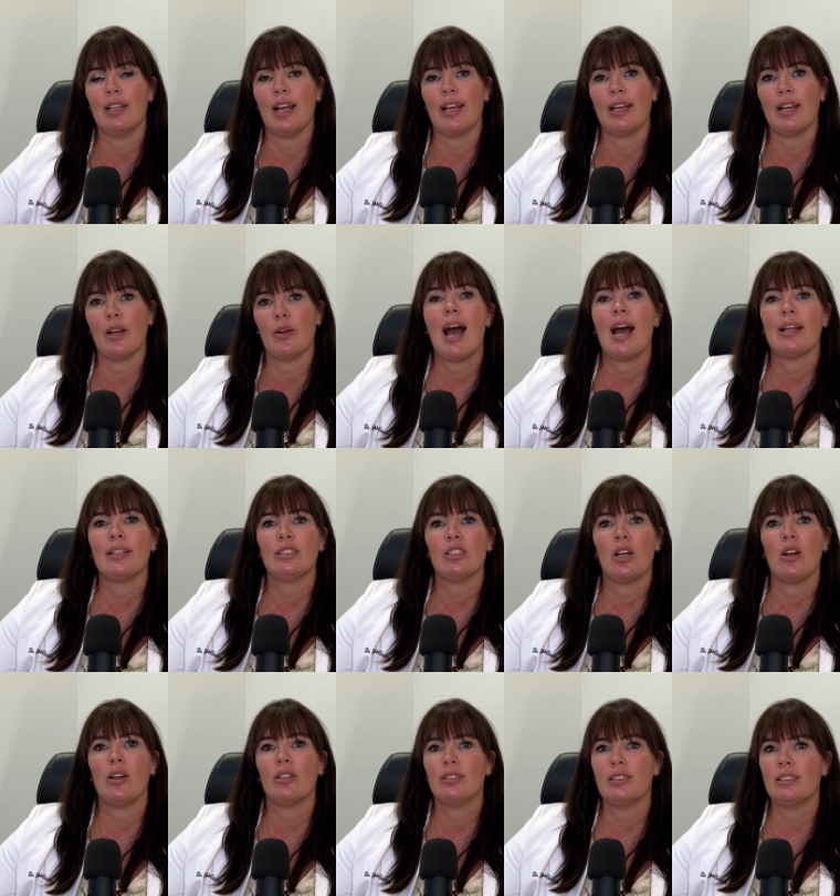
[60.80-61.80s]
layer and
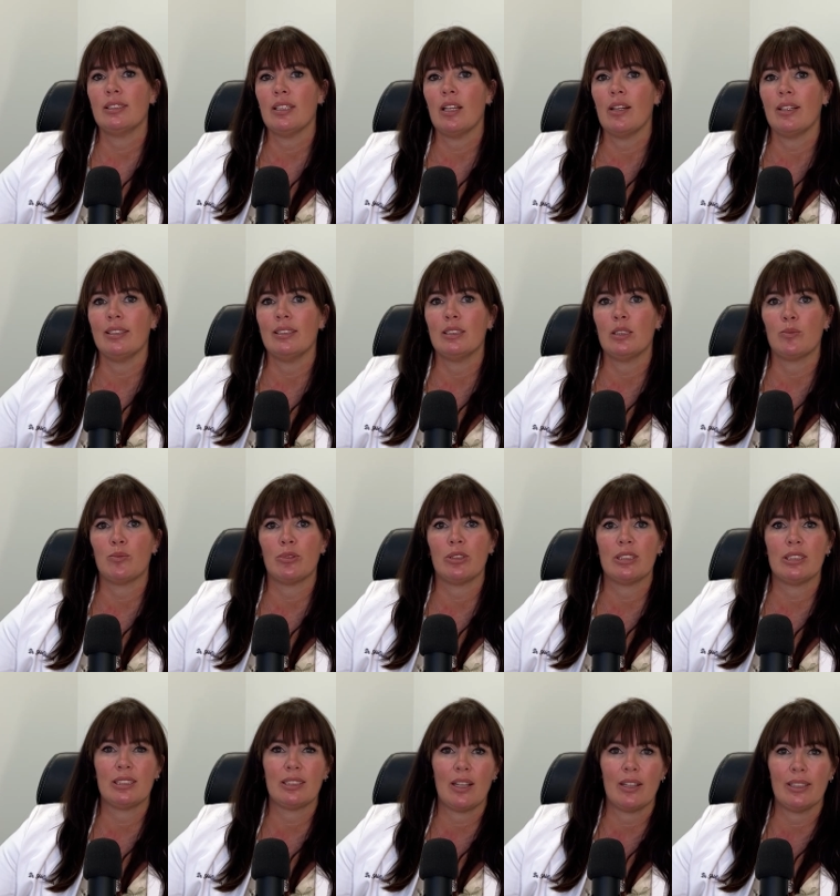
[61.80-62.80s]
are designed to
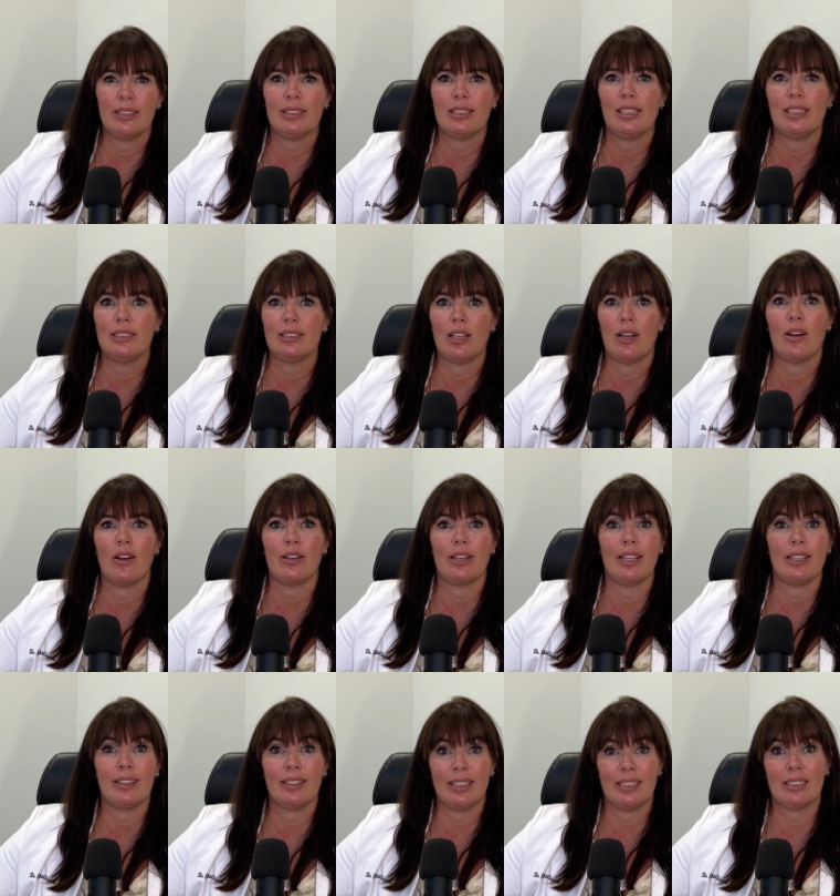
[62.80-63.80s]
precisely
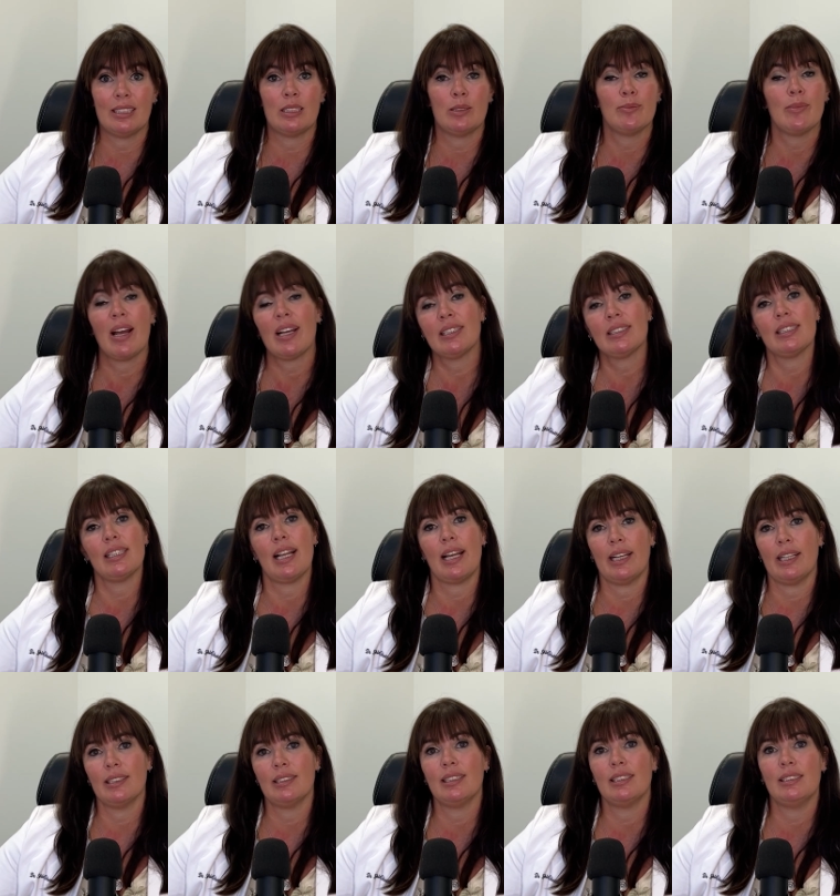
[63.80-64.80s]
target this SMAS
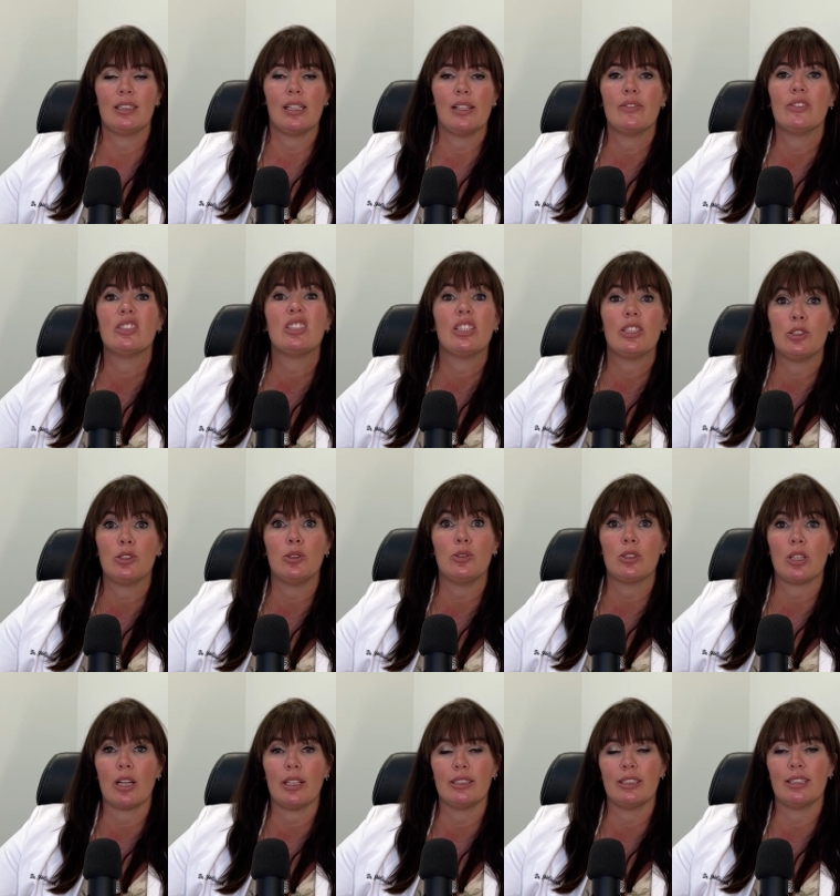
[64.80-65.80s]
layer to deliver tissue
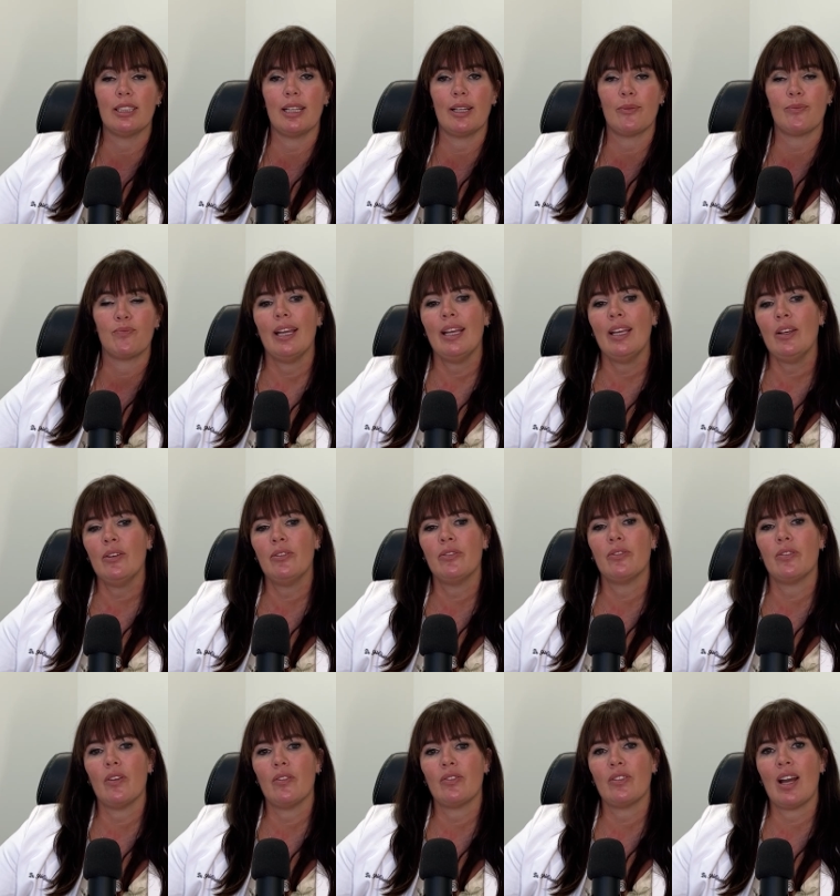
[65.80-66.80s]
tightening. If
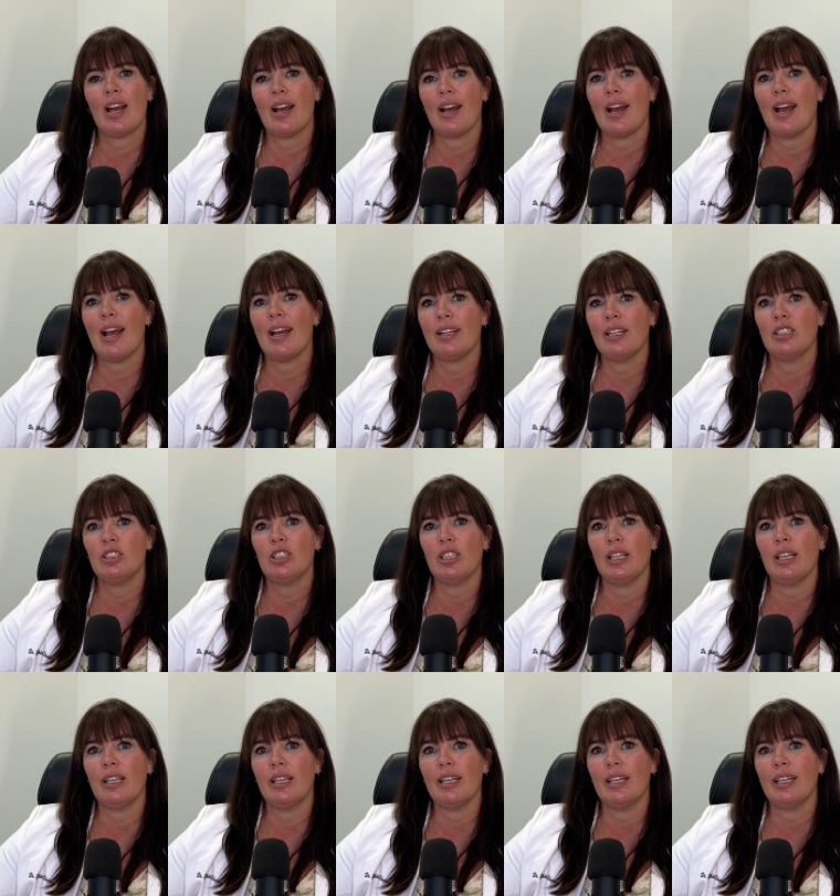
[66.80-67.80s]
that
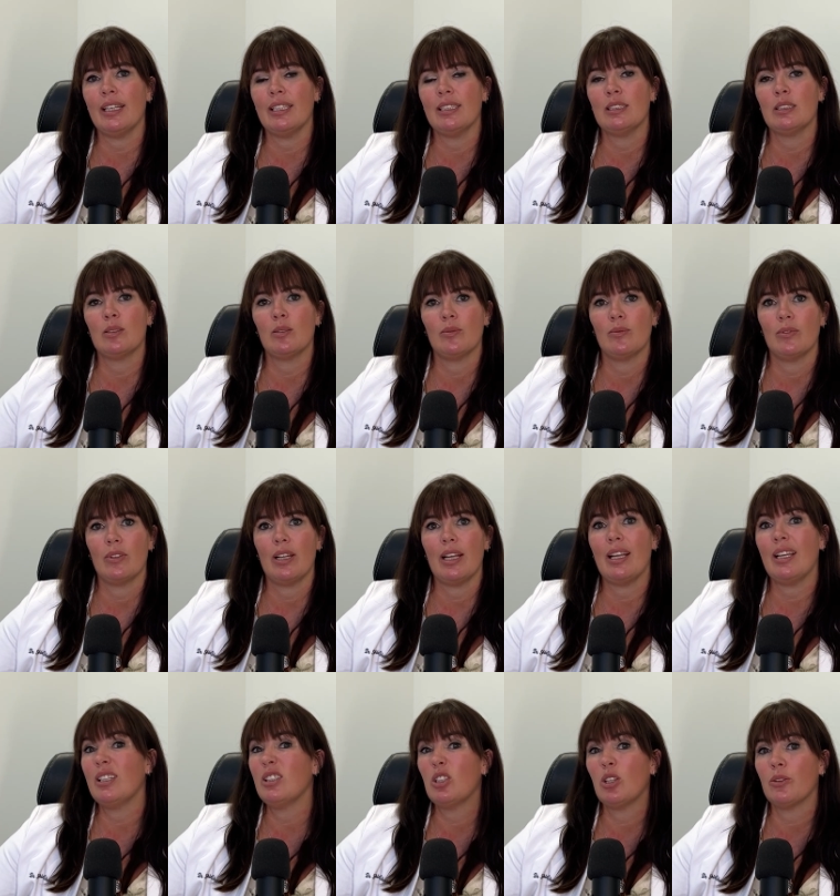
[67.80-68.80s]
energy is
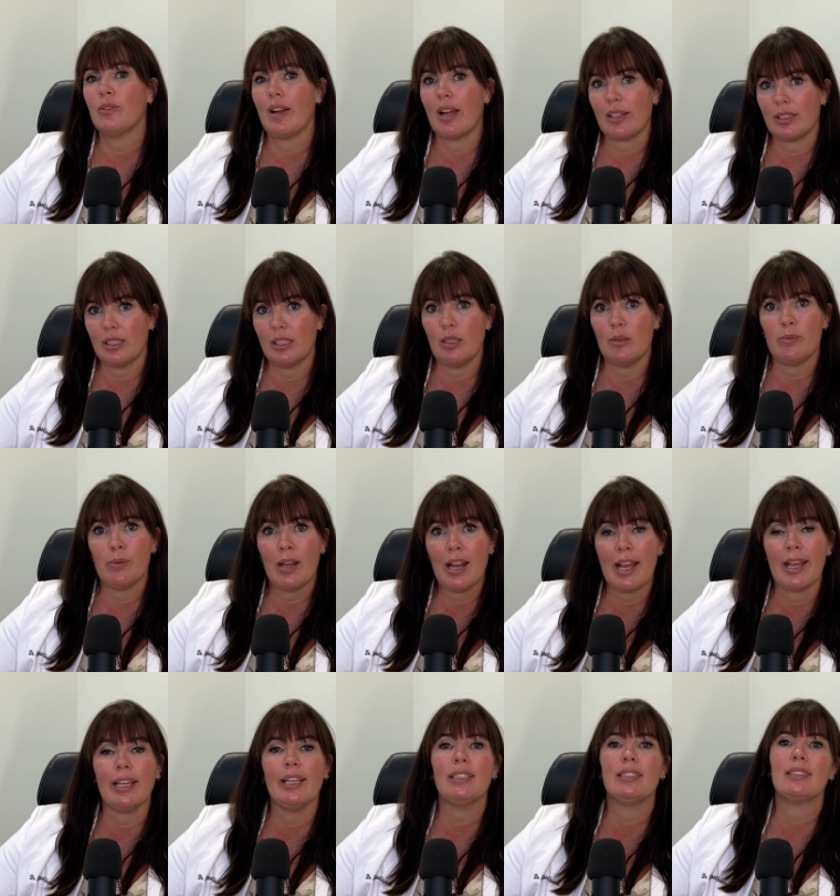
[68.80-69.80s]
incorrectly
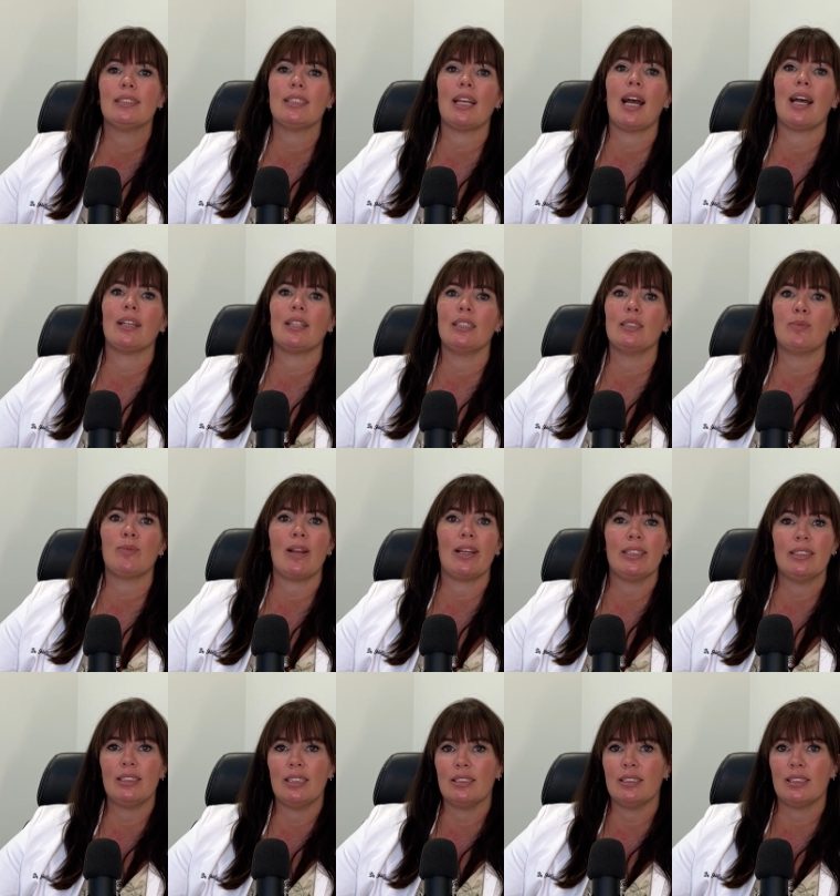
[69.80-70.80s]
placed and is
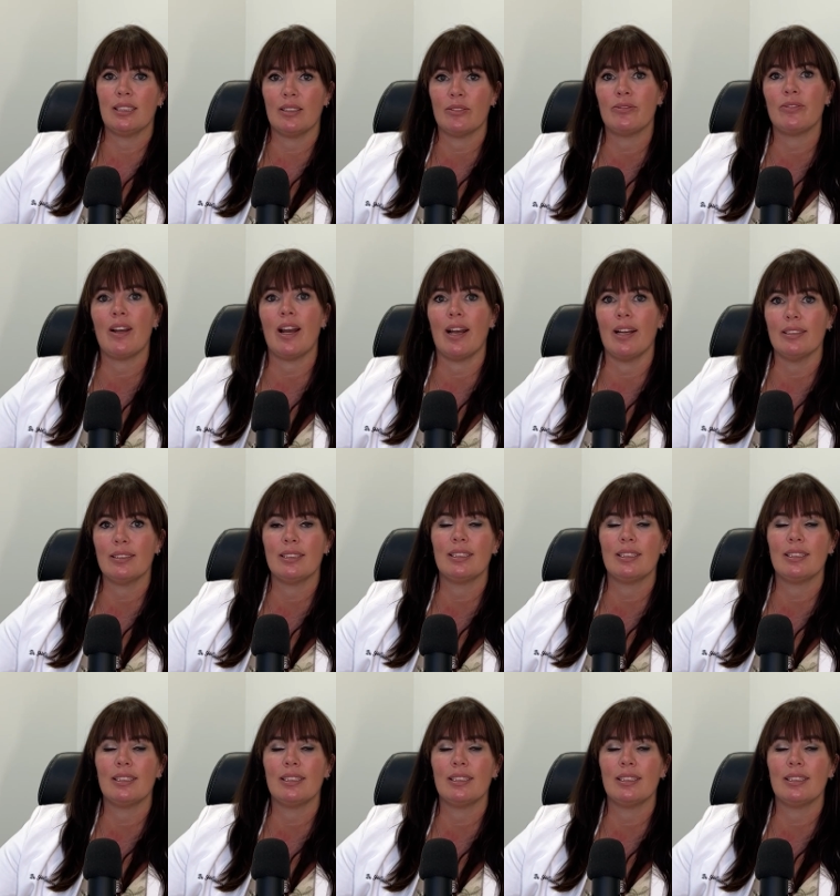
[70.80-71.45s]
placed into the fat,